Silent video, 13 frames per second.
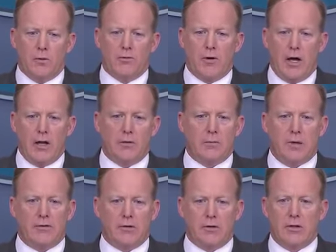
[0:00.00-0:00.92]
we're,
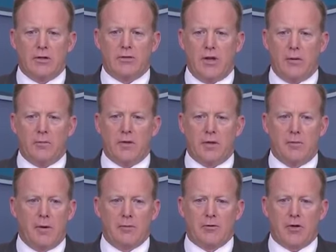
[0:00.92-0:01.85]
following basically the same
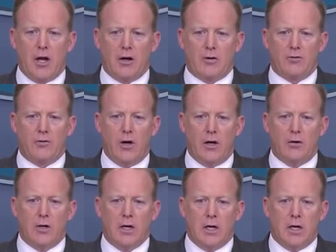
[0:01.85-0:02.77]
thing that members of Congress
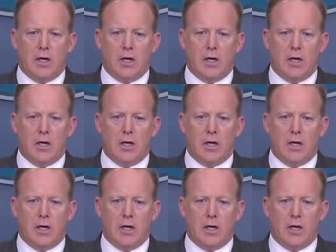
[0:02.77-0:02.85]
follow.